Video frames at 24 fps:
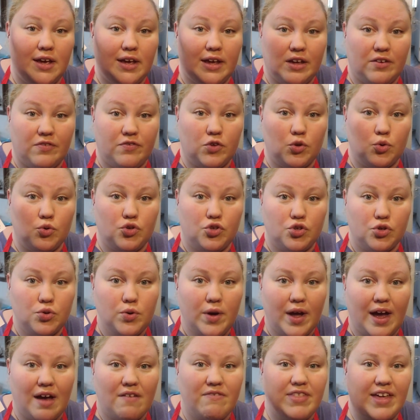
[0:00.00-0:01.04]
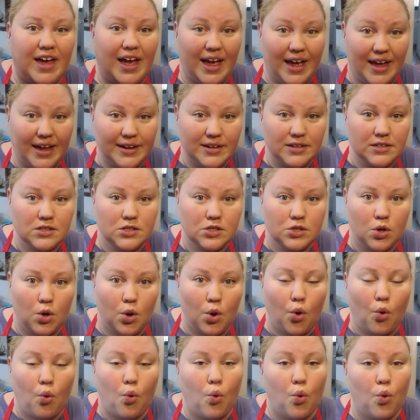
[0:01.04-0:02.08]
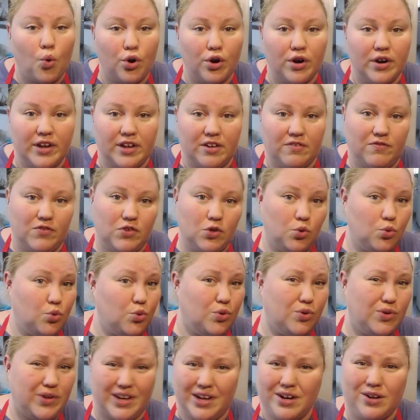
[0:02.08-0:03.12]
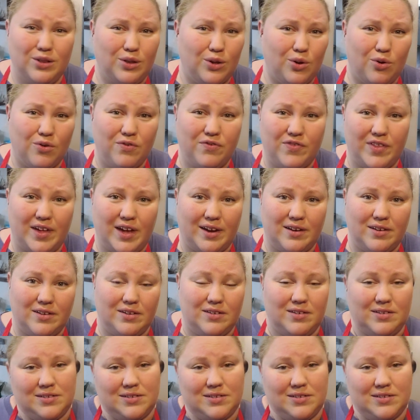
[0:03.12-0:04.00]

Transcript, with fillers: if you do have the ends or if you get a loaf that